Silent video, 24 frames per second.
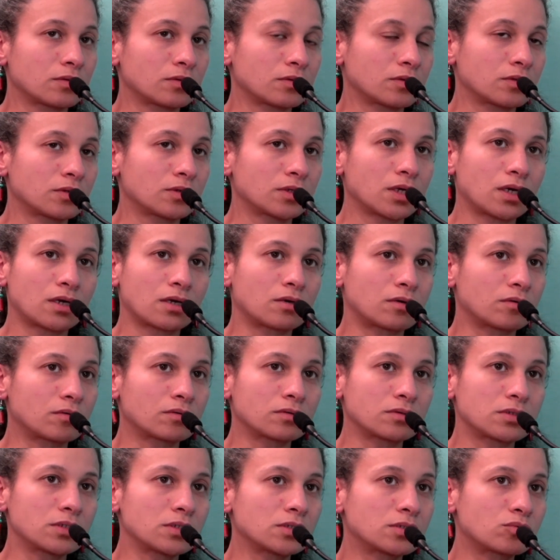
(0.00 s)
yeah,
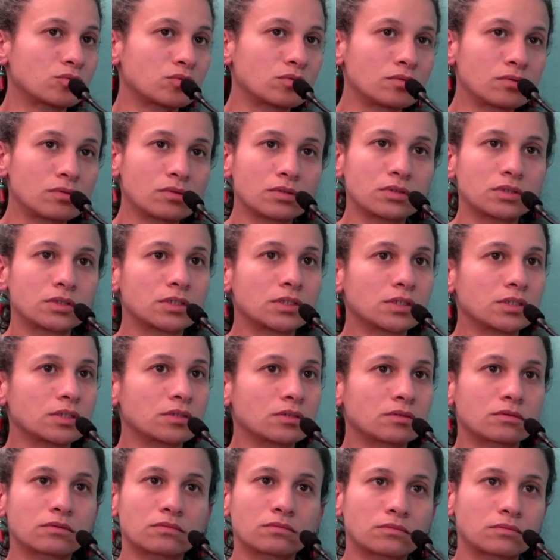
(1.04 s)
all these rules
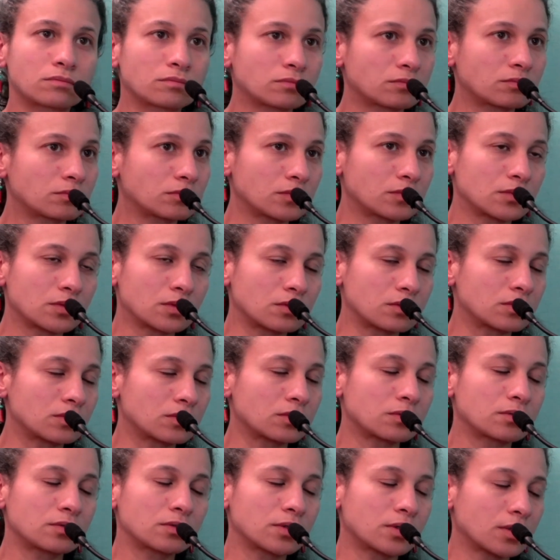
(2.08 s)
and
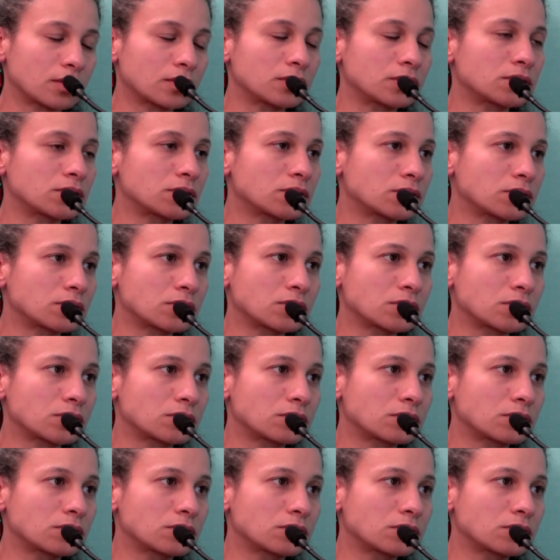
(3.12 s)
yeah, it's just...